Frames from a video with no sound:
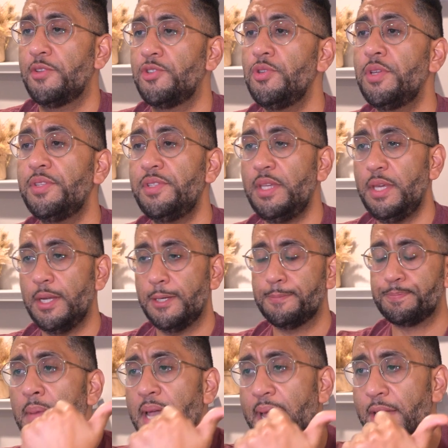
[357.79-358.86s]
So you can see here,
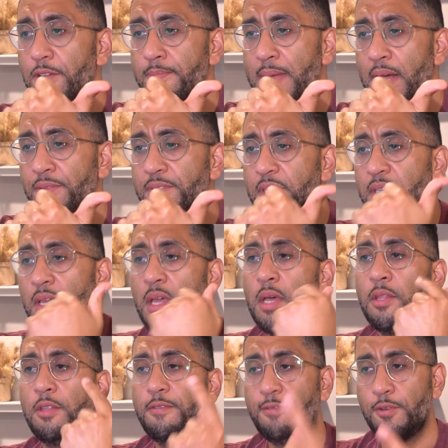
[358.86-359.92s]
my header mounted,
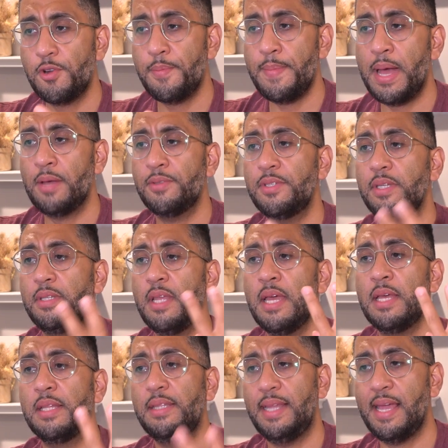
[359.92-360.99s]
the footer mounted,
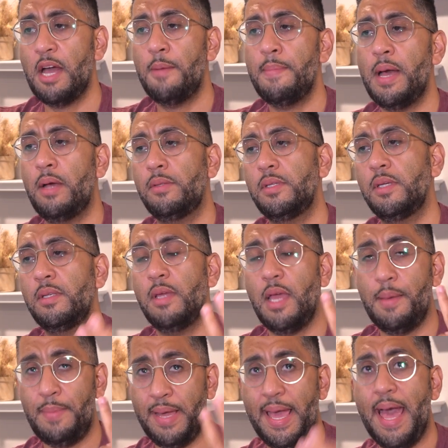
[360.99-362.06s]
layout mounted,
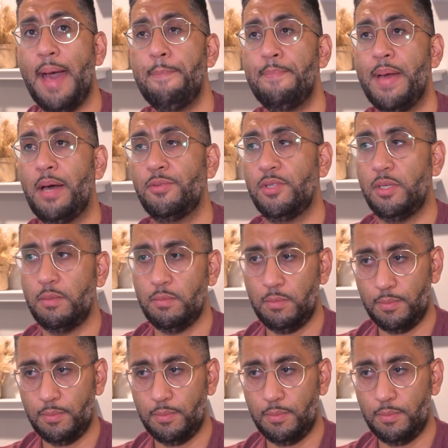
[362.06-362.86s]
and my app mounted.